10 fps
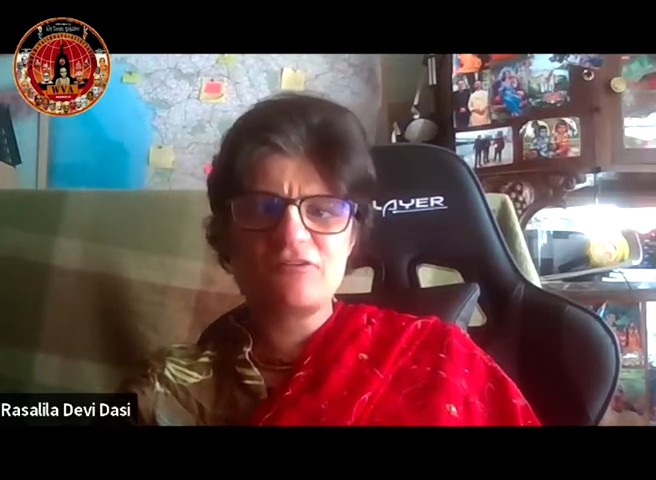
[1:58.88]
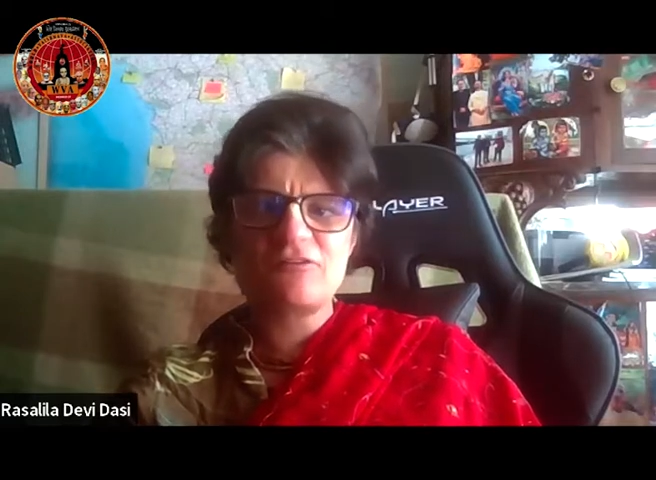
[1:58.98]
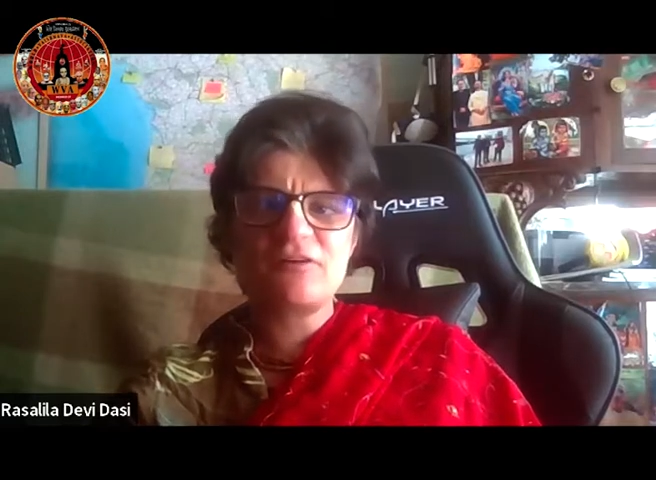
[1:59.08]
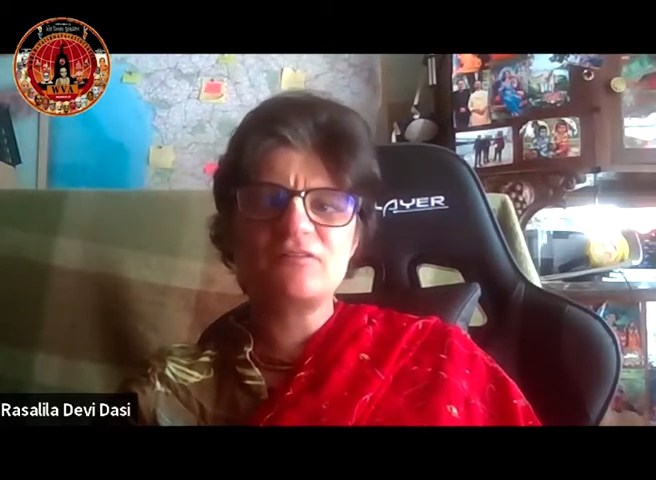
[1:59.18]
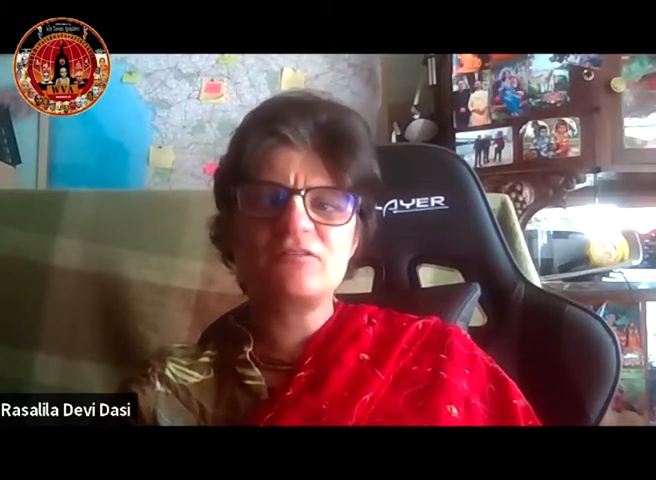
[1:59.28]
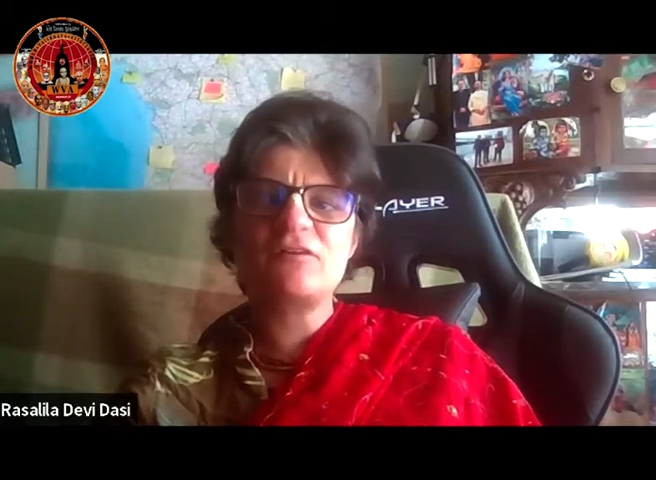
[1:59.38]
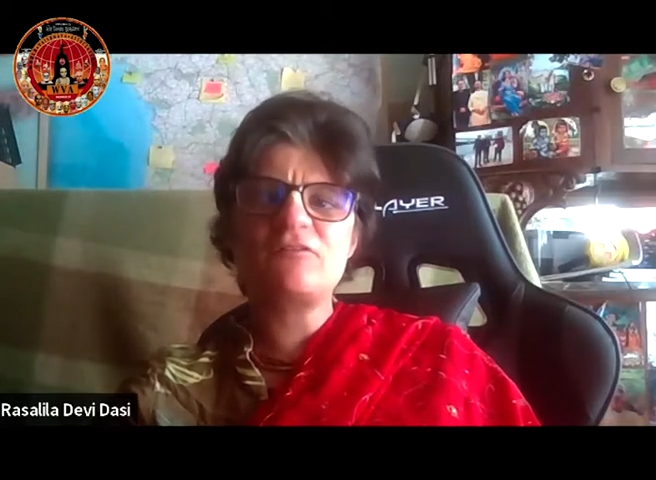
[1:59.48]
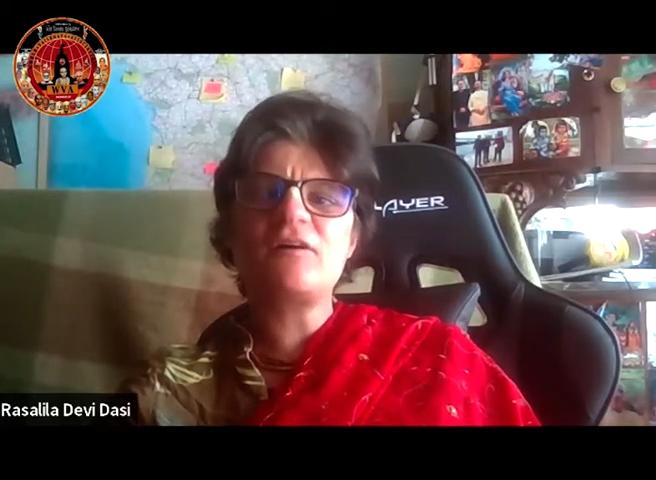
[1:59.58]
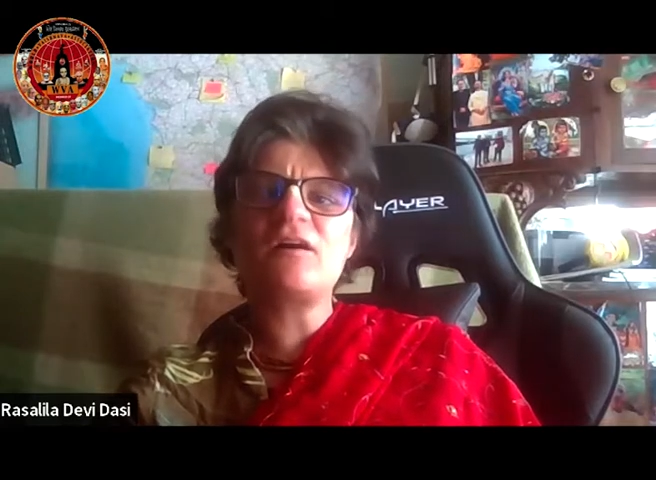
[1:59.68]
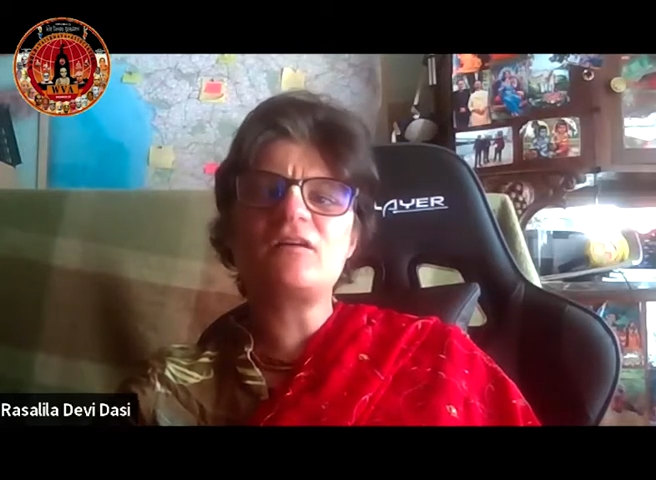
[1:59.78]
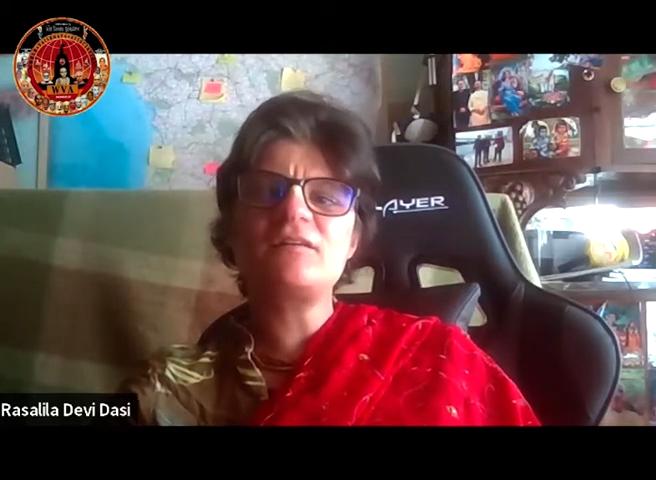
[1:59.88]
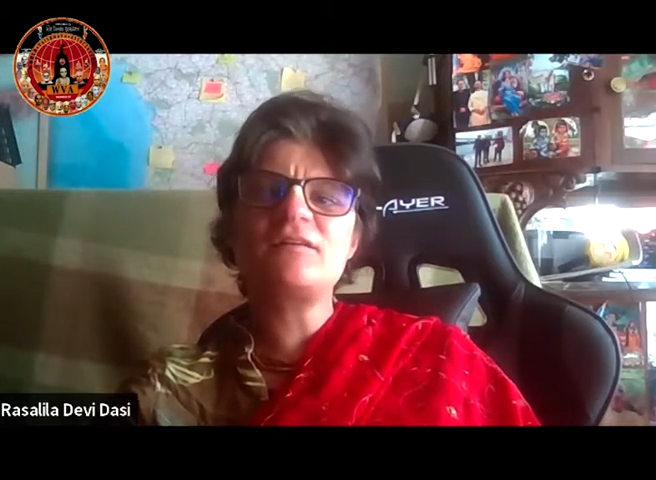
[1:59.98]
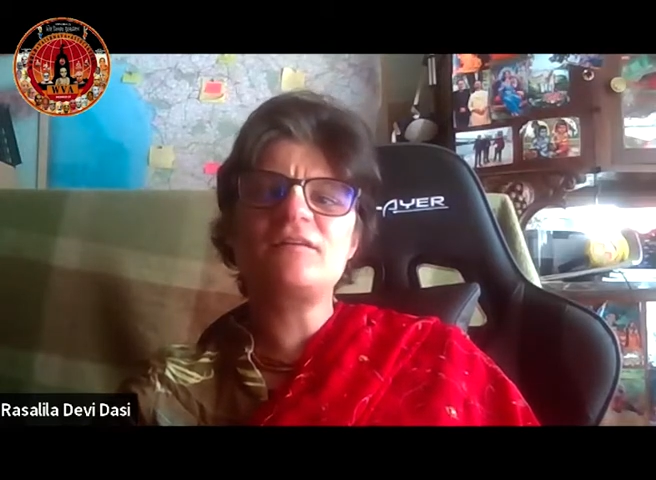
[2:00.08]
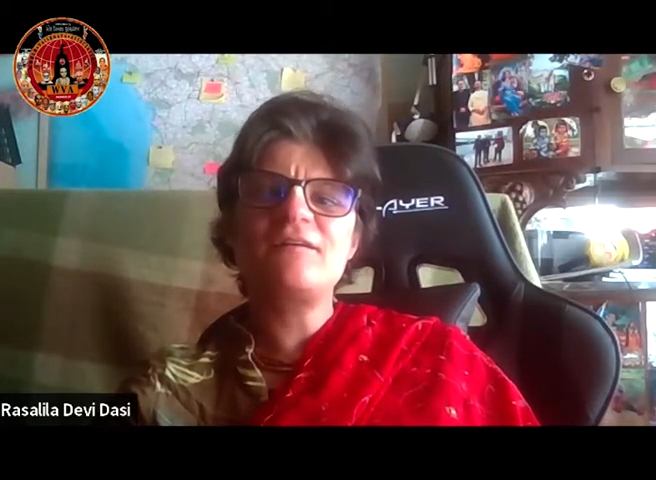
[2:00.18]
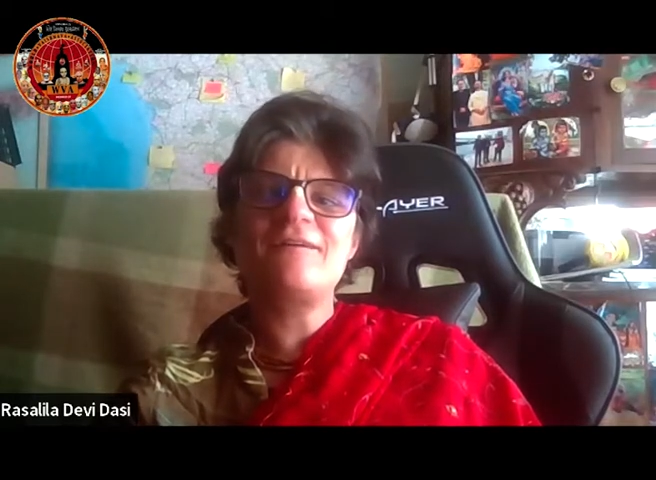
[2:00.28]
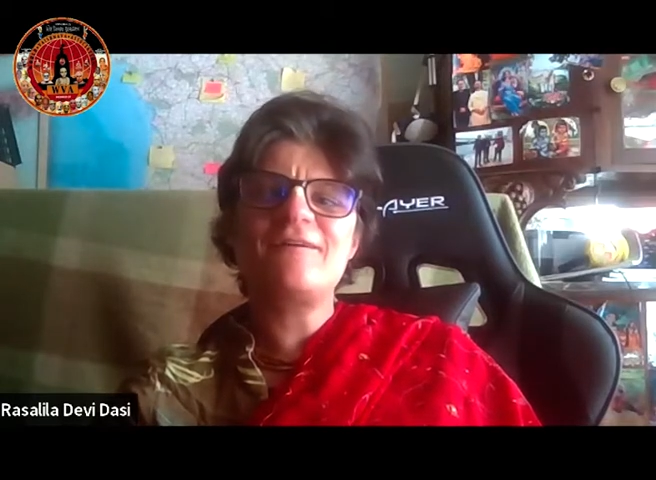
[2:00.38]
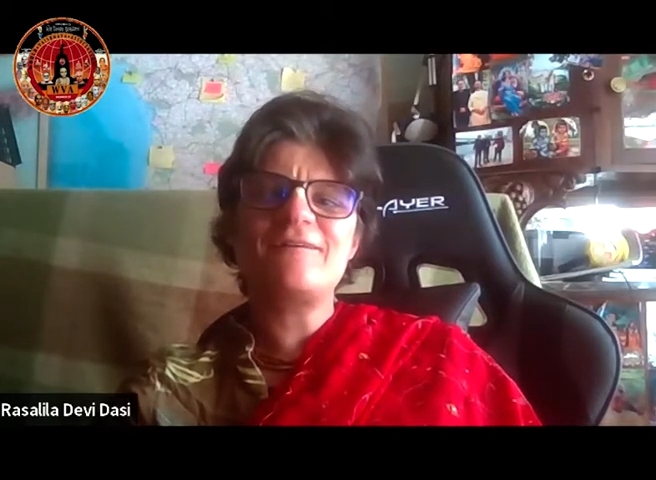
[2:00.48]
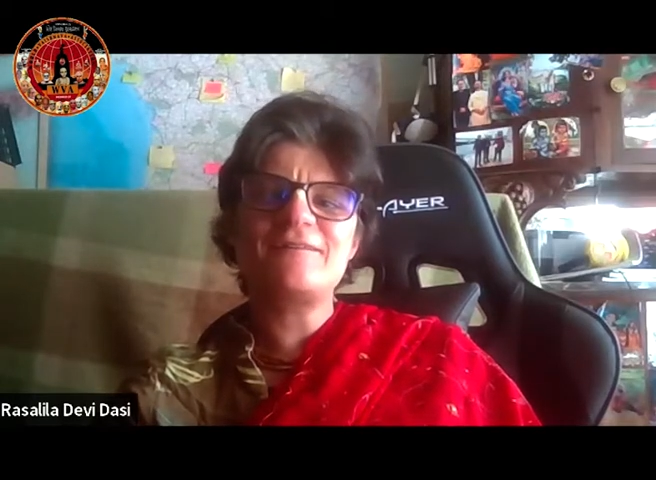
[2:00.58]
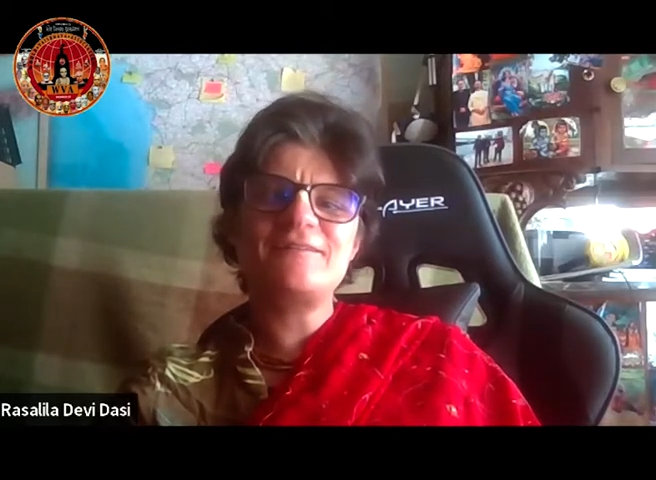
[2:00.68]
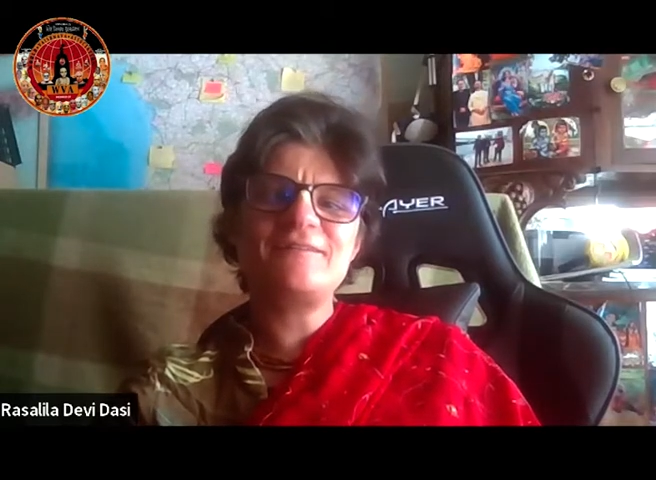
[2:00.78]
around the world, and